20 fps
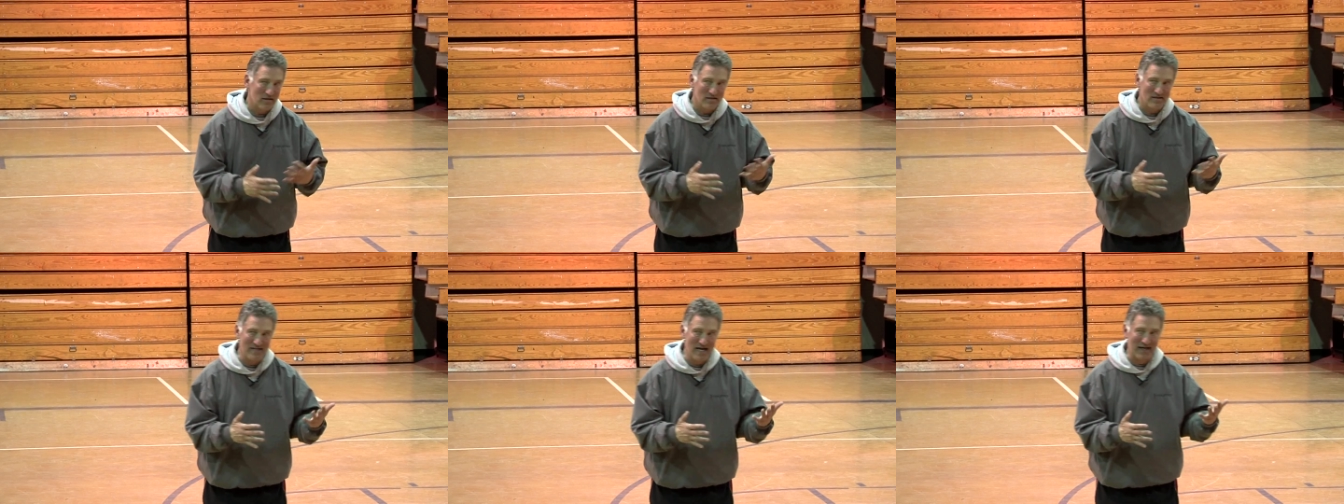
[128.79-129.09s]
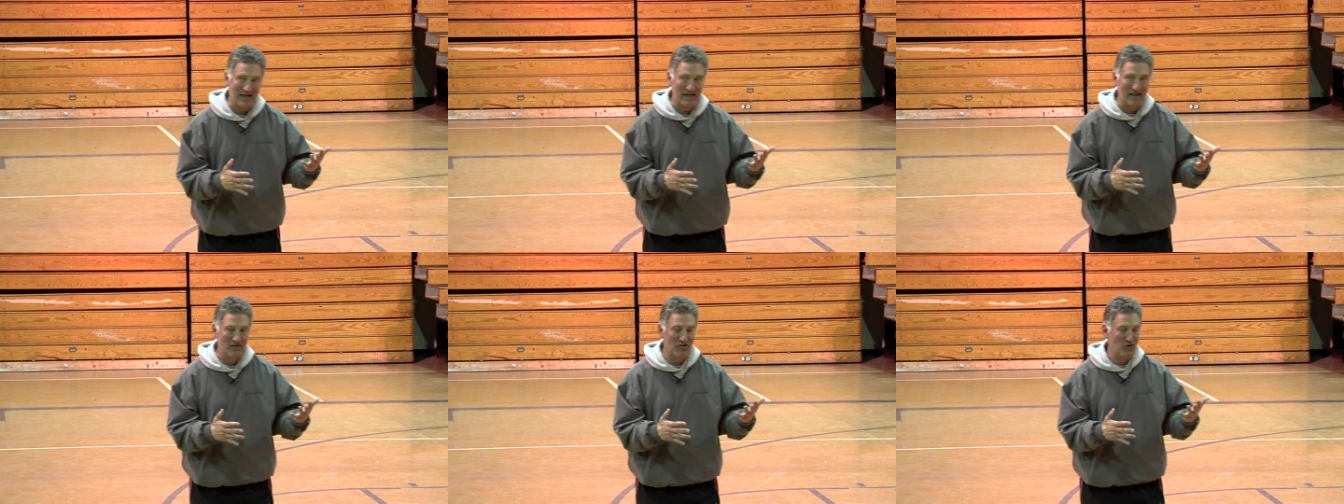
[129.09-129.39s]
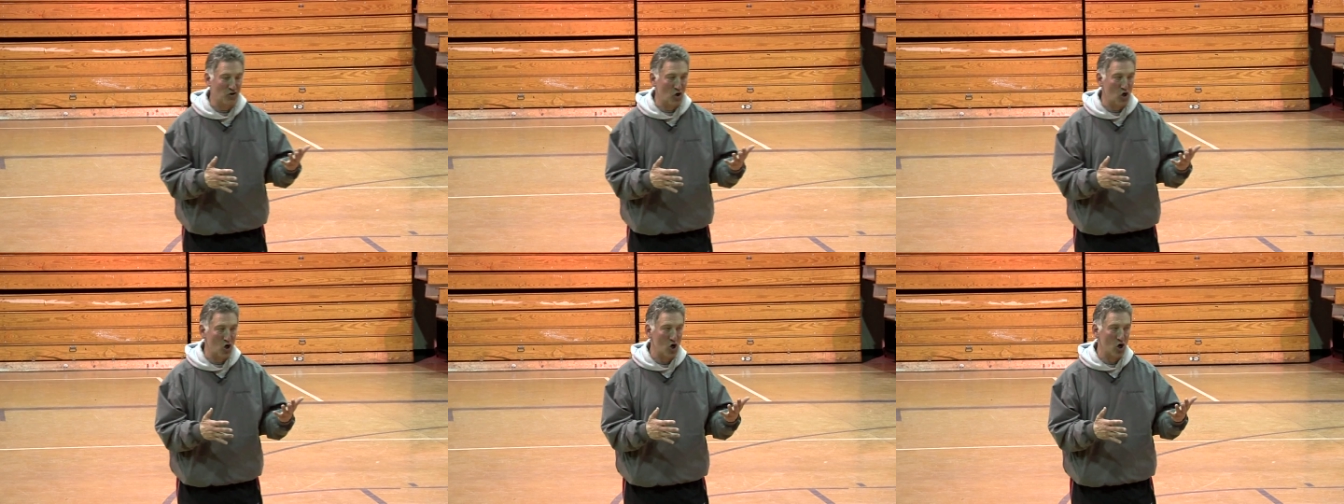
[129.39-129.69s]
second and
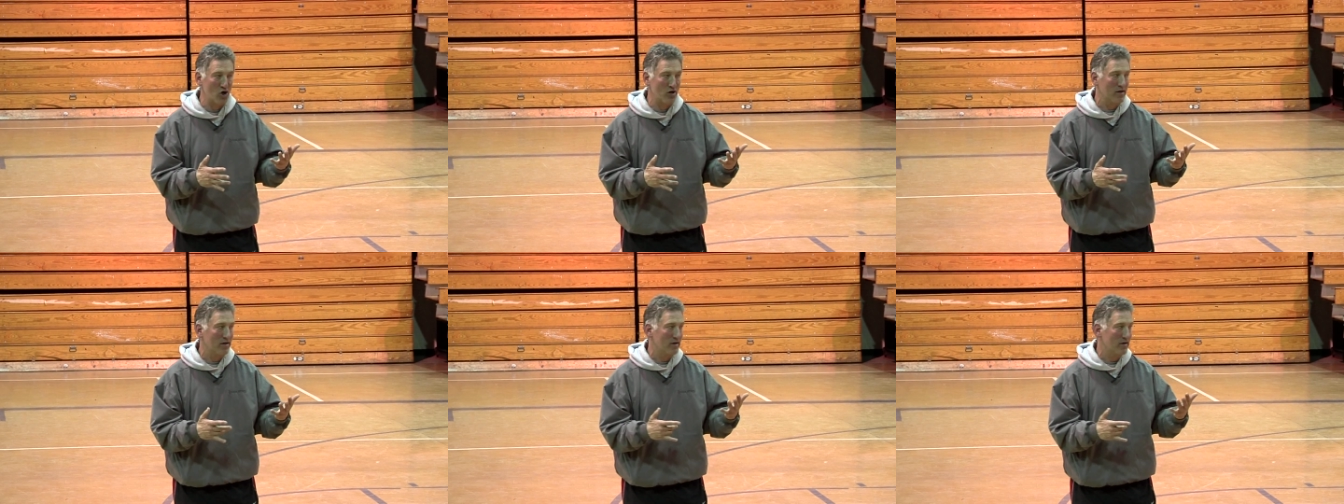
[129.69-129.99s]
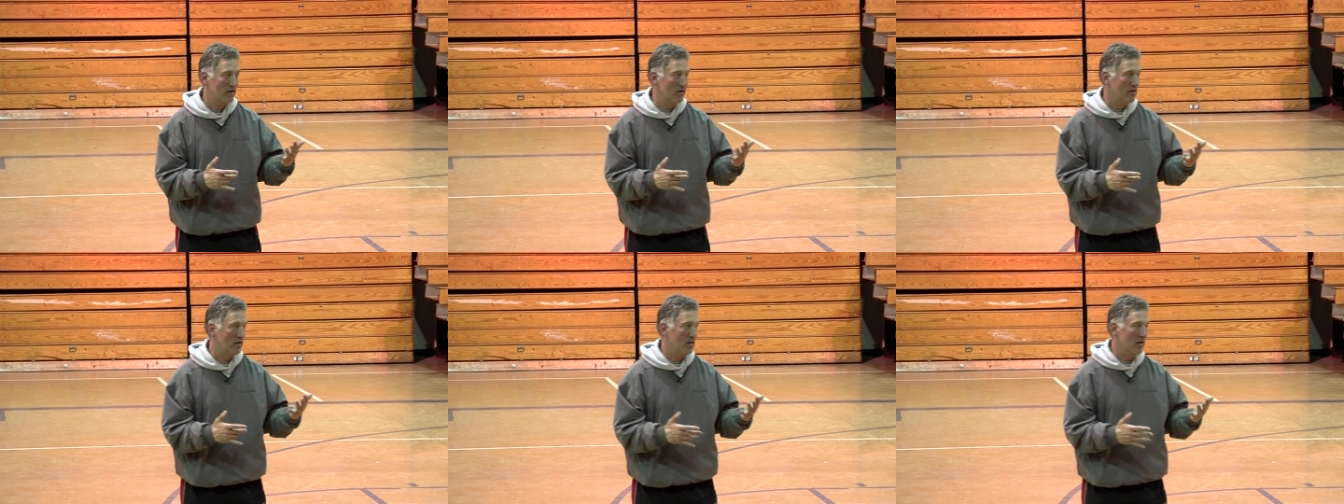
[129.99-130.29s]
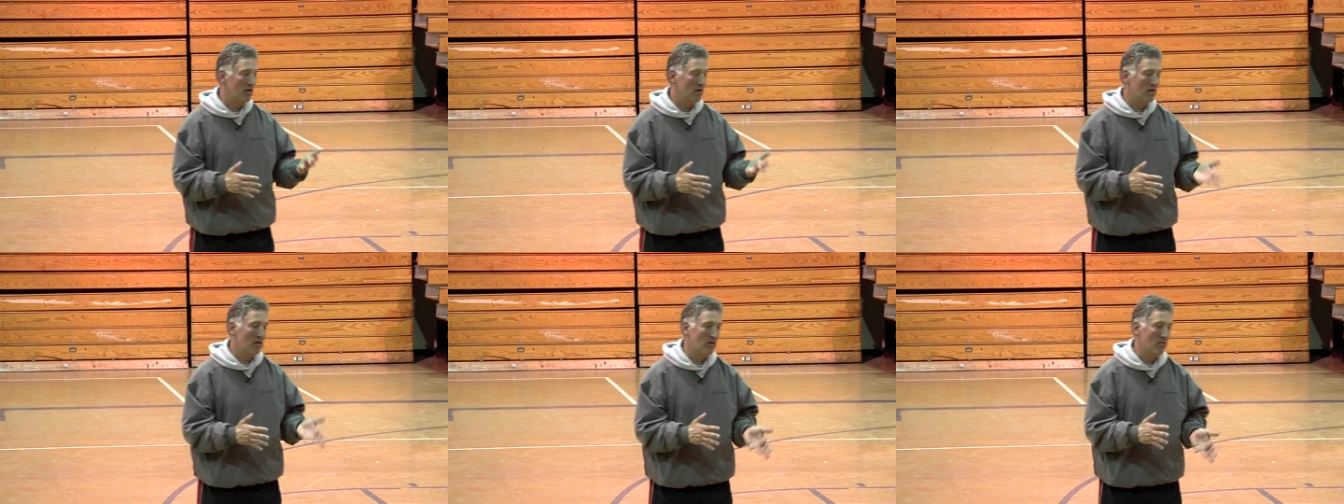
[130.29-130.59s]
third,
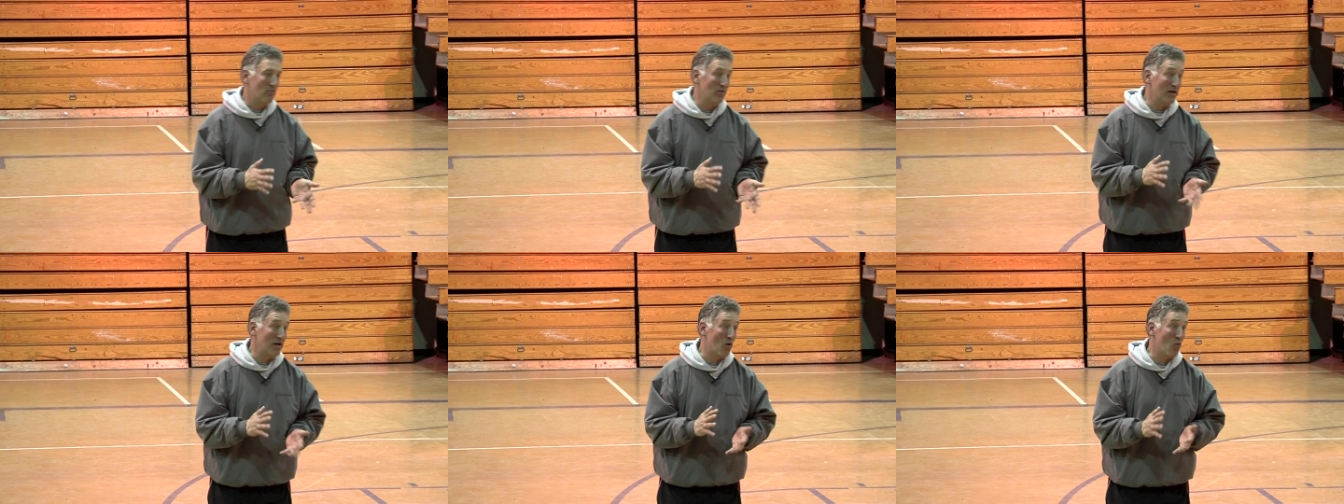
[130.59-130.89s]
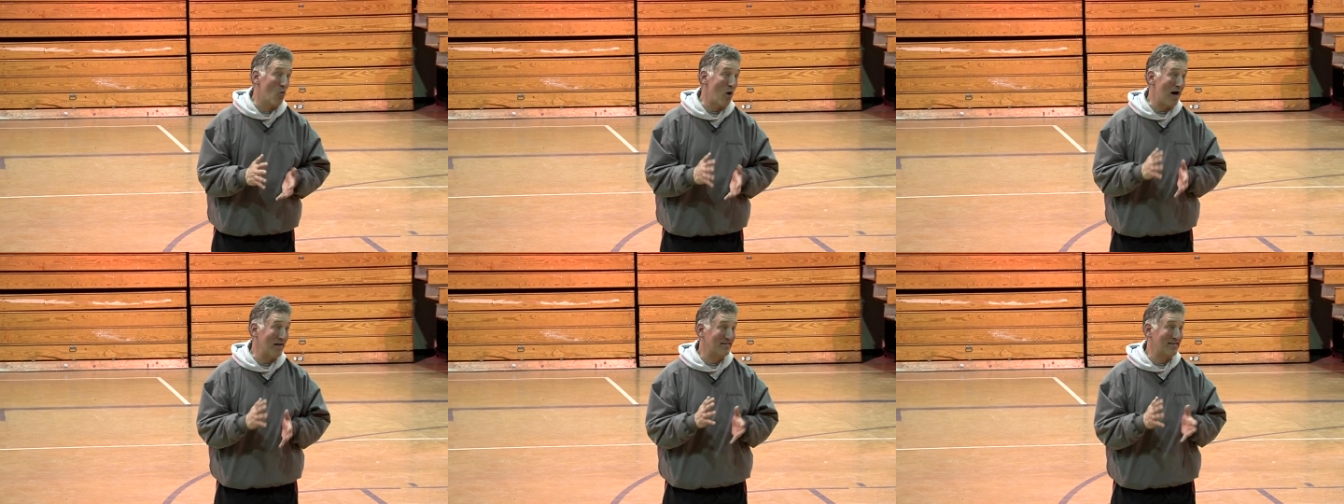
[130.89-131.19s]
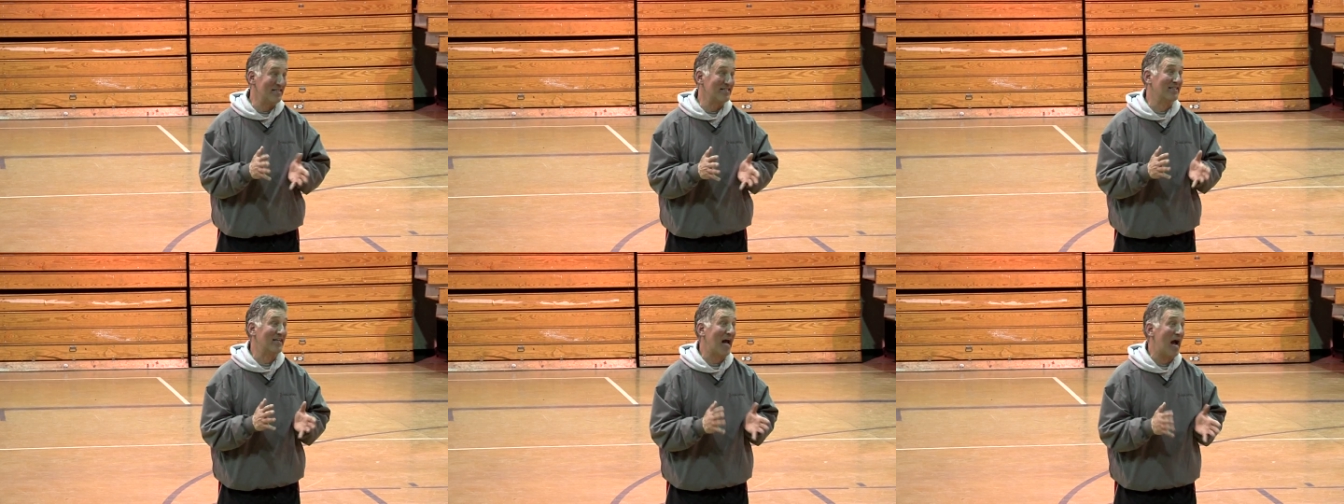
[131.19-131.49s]
we don't want
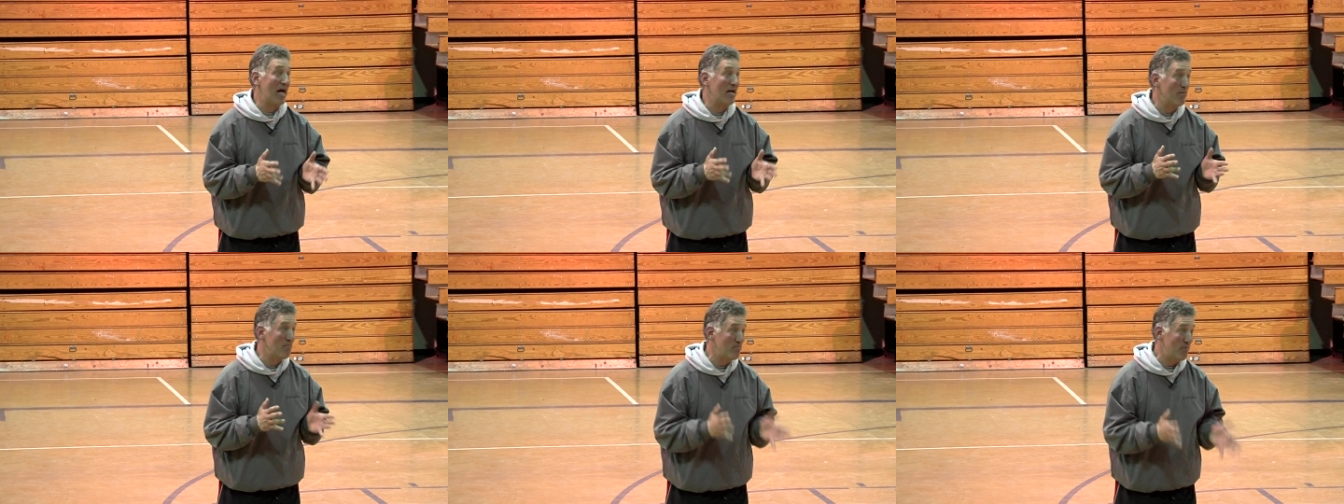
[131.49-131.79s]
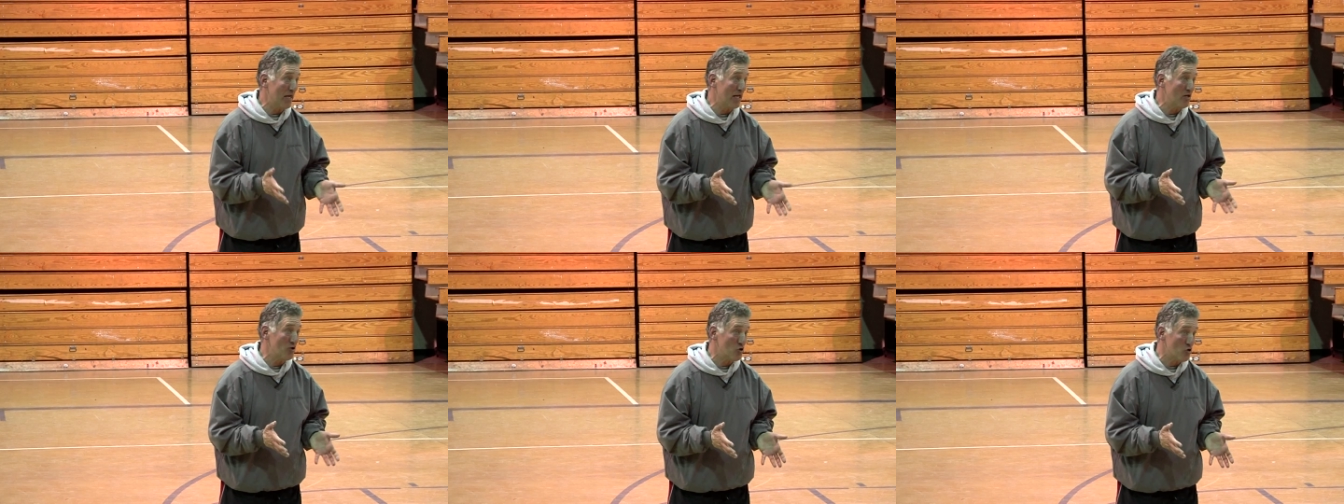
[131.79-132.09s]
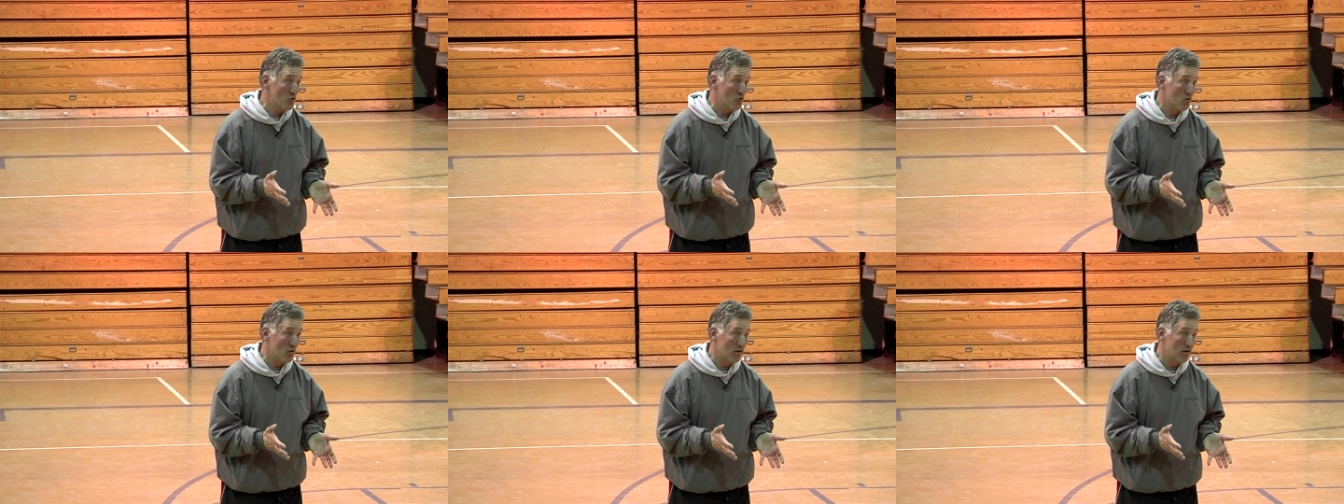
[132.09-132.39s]
this guy to beat
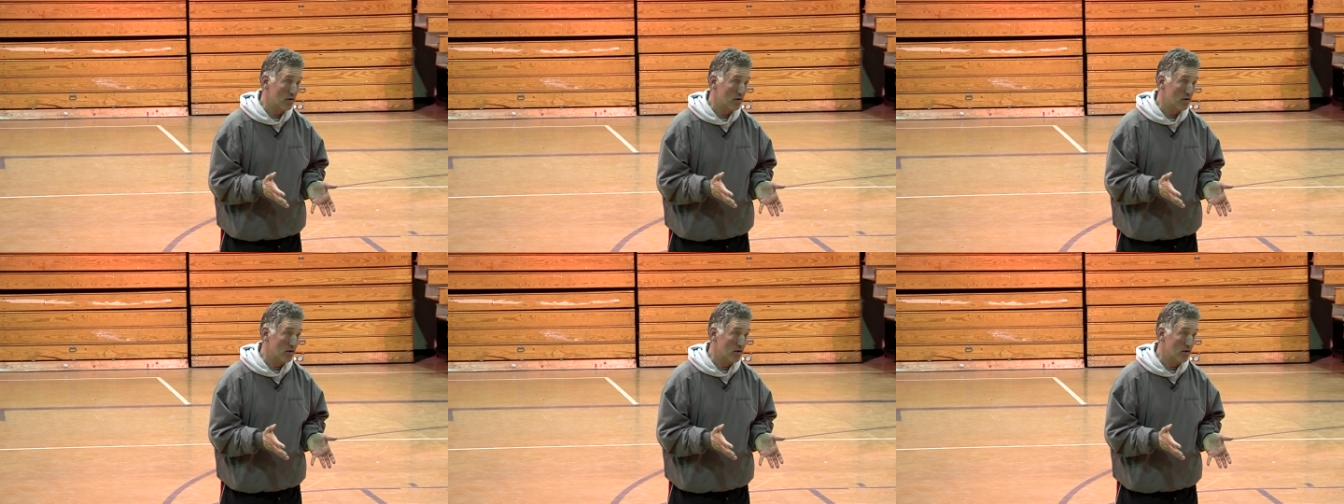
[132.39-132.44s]
you.